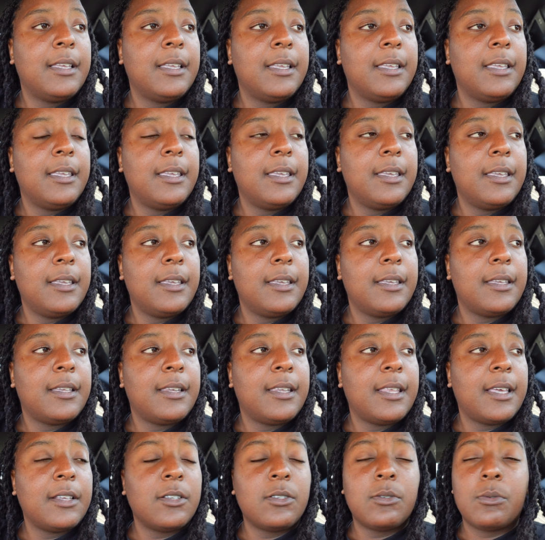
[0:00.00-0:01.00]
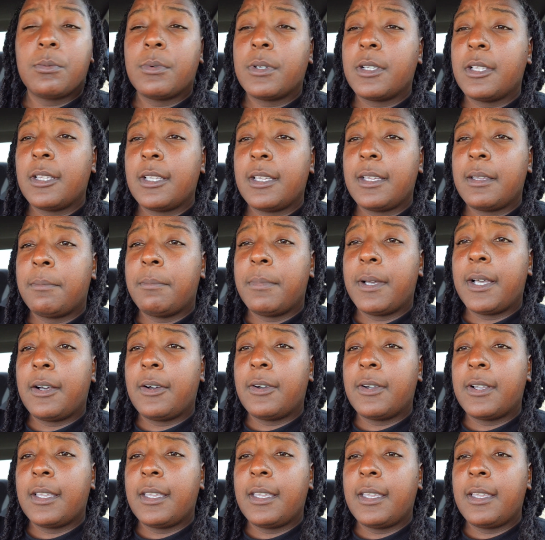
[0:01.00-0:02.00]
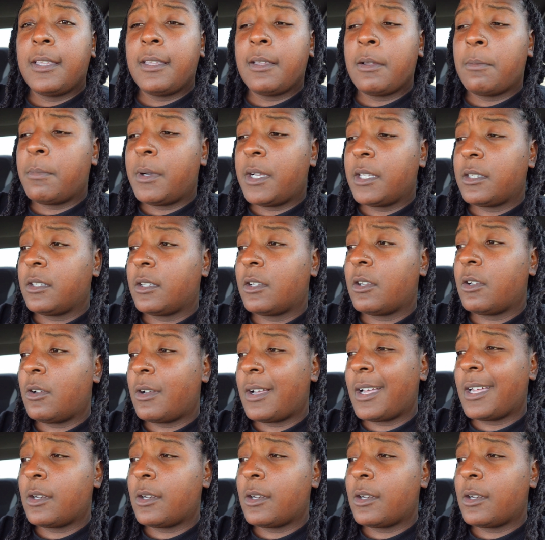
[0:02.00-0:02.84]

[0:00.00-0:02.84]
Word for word: yeah, that's really about it. I'm about to go.